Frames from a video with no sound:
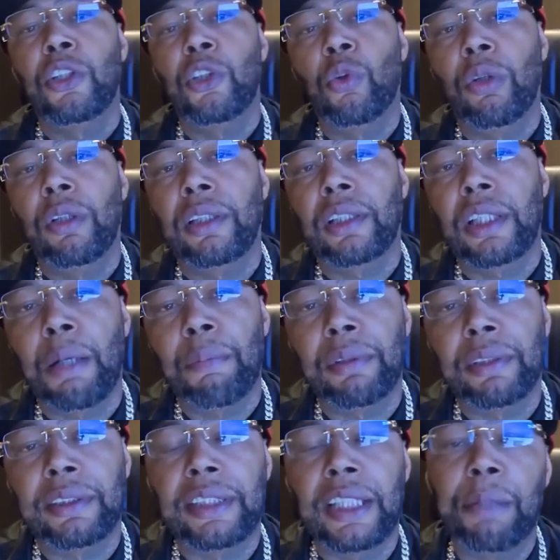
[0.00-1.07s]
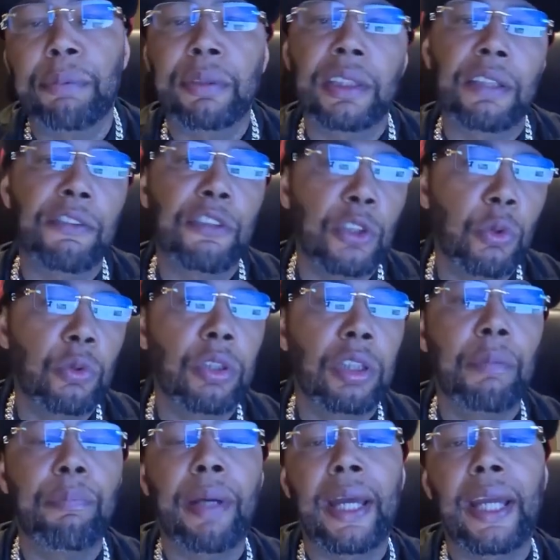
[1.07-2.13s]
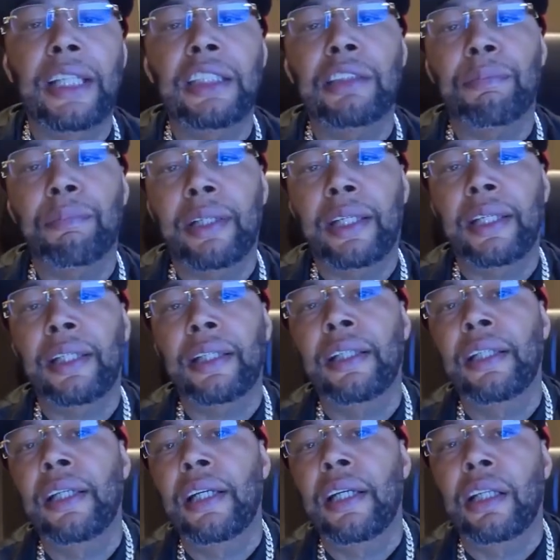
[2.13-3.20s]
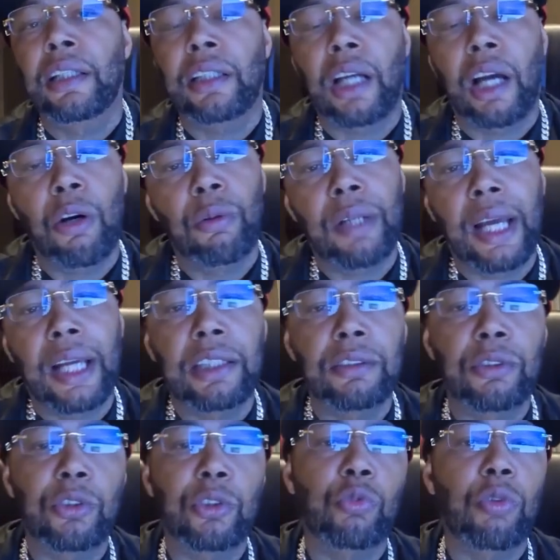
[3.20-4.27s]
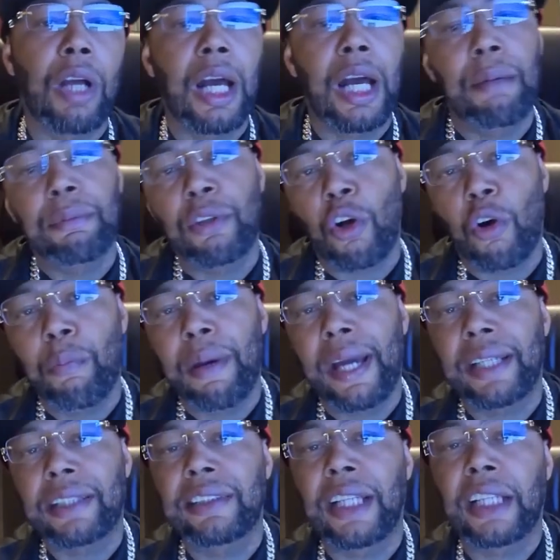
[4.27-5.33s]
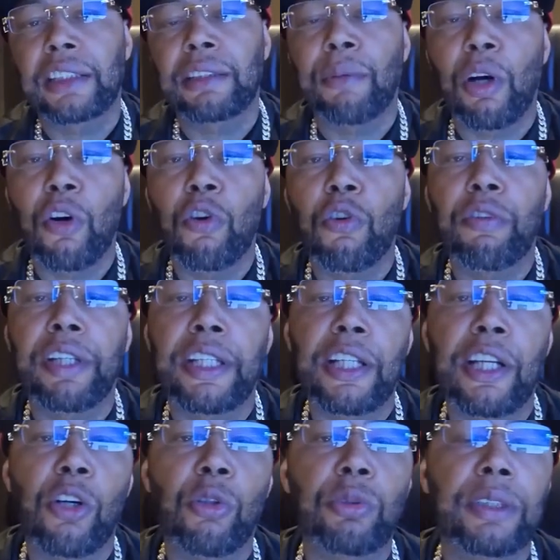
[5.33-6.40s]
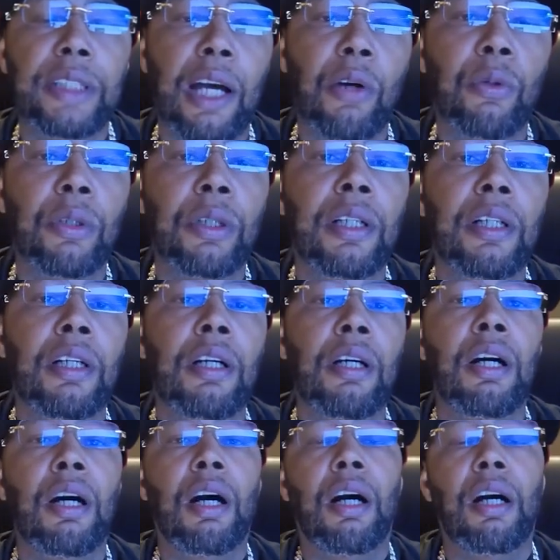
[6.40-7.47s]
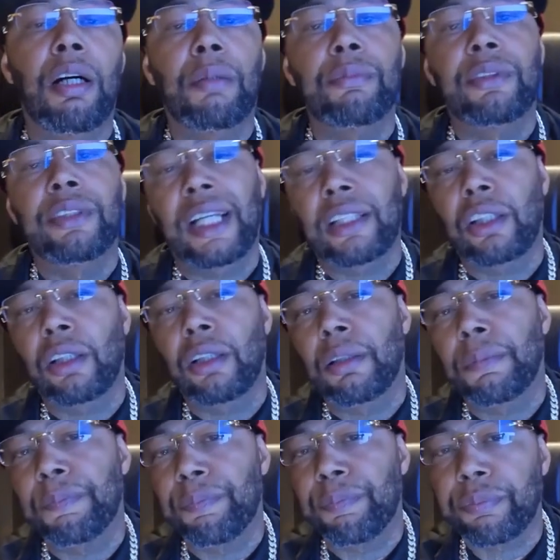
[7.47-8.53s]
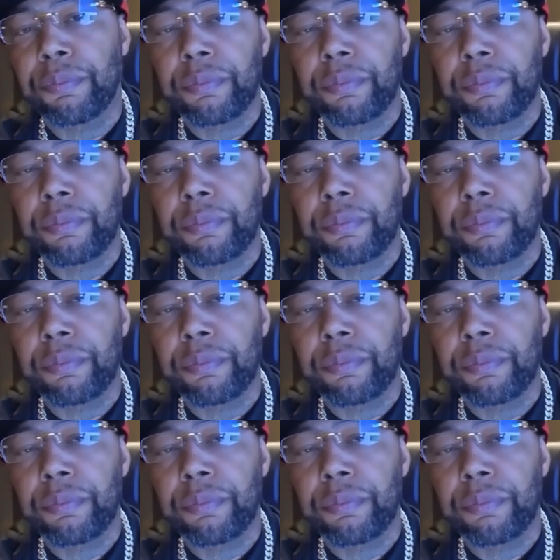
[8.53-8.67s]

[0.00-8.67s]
doing a couple of steps, and if you're new to the page, man, go on, like and subscribe. Go back, check some old videos out. Check the